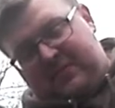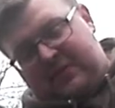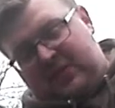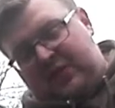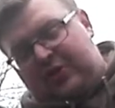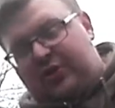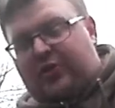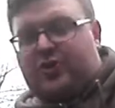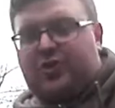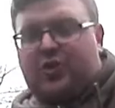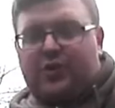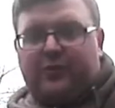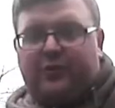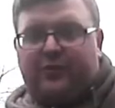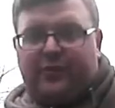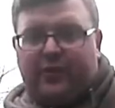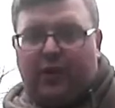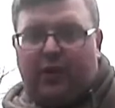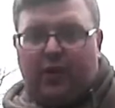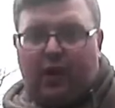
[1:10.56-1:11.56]
a good 2
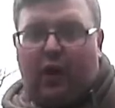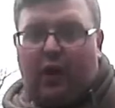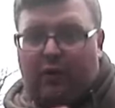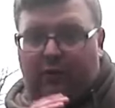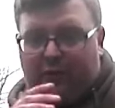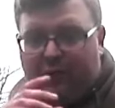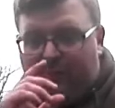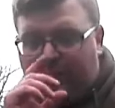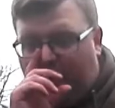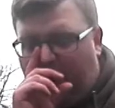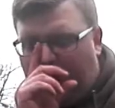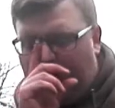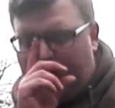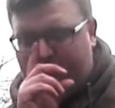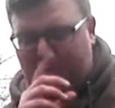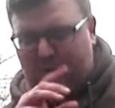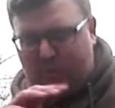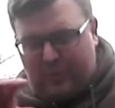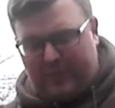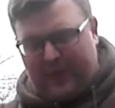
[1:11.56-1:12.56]
foot off the
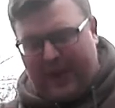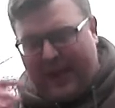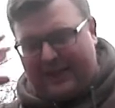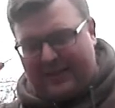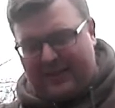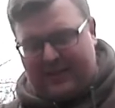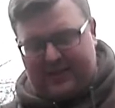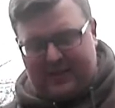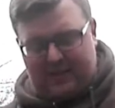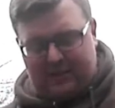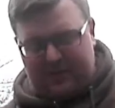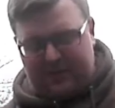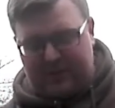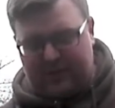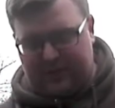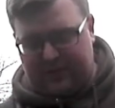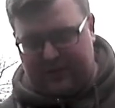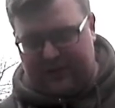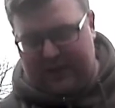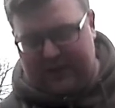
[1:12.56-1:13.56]
bottom, so it'd be out the silt and
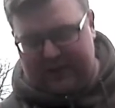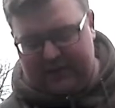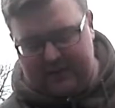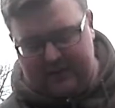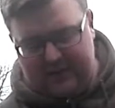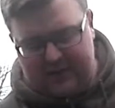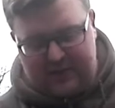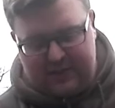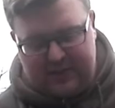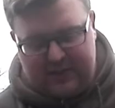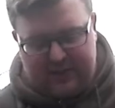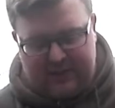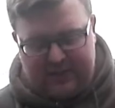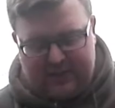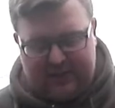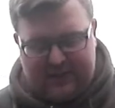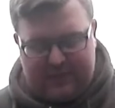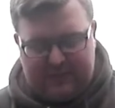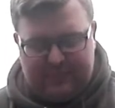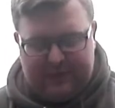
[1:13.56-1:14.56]
stuff like that.
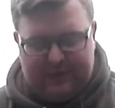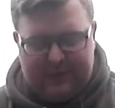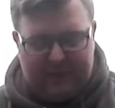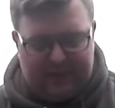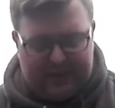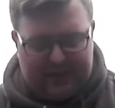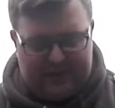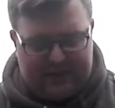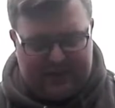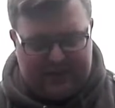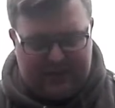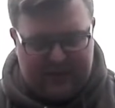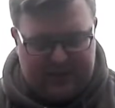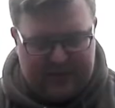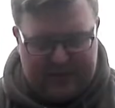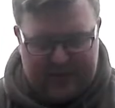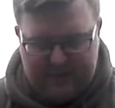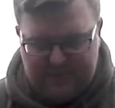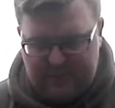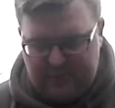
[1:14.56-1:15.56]
There's plenty of ways to do
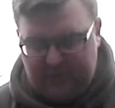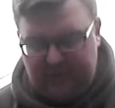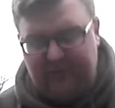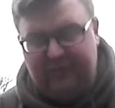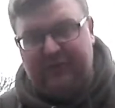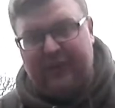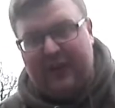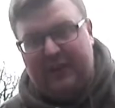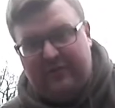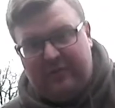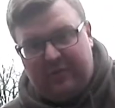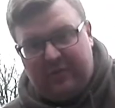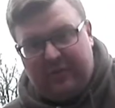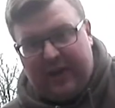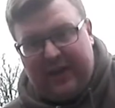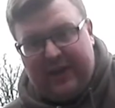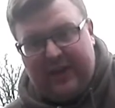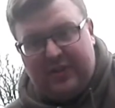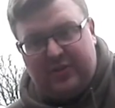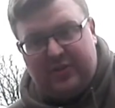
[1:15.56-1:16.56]
this, but my favourite
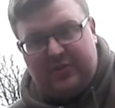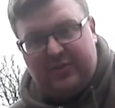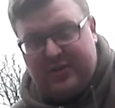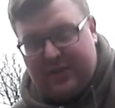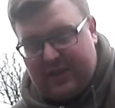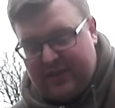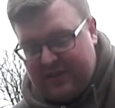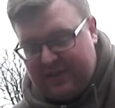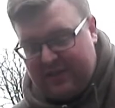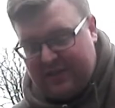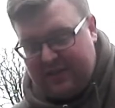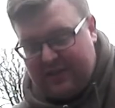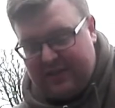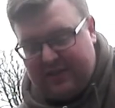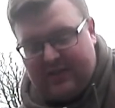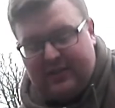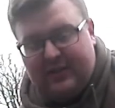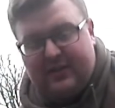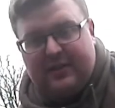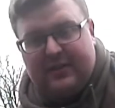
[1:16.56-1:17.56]
way is using
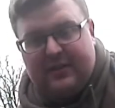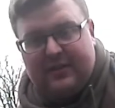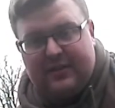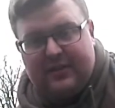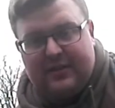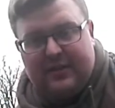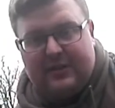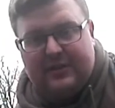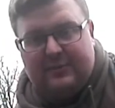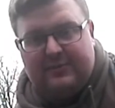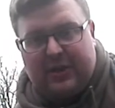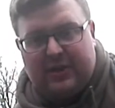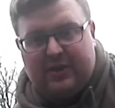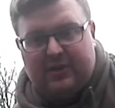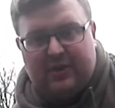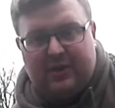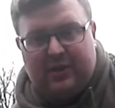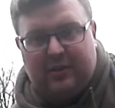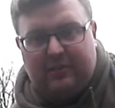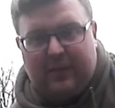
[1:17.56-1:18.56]
this
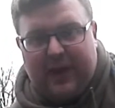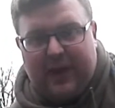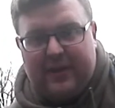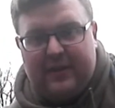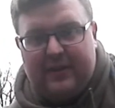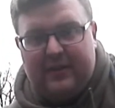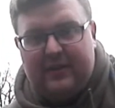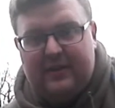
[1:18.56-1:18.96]
special little bait.